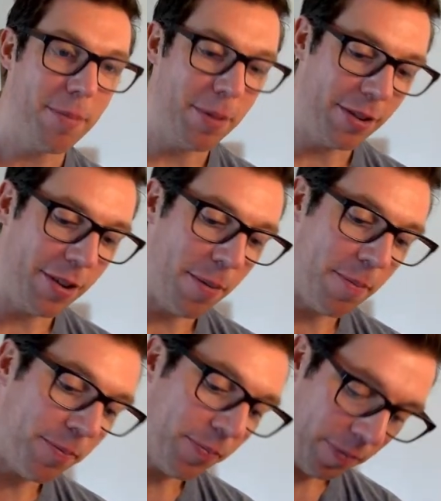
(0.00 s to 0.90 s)
But
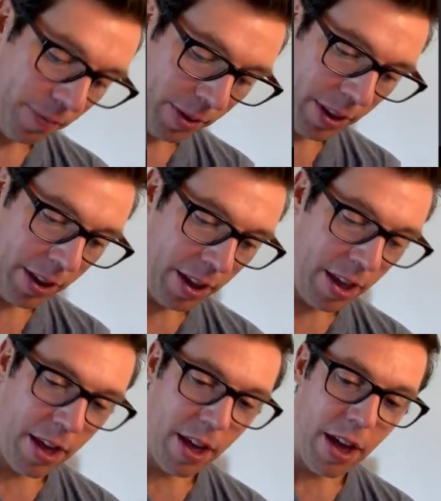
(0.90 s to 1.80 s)

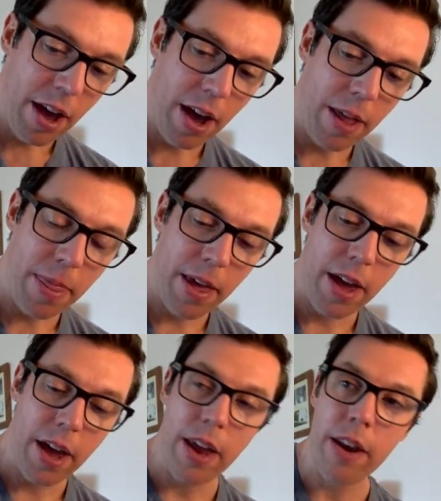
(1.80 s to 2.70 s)
and
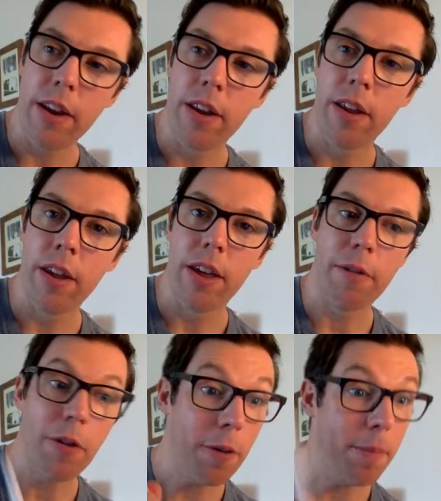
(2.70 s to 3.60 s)
then
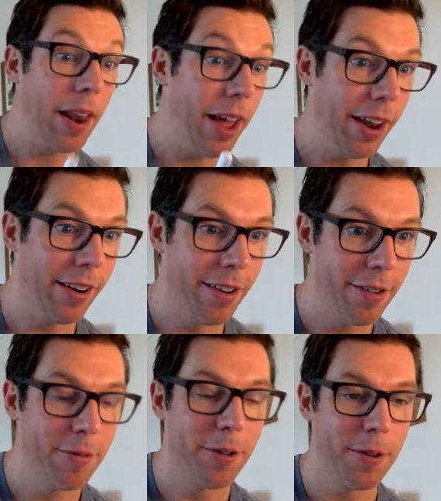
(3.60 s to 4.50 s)
I've got a plan
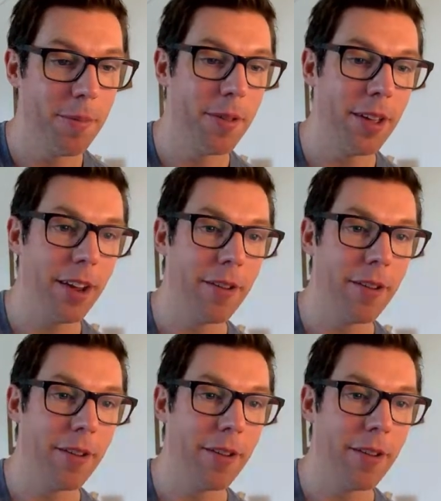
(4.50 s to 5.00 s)
for something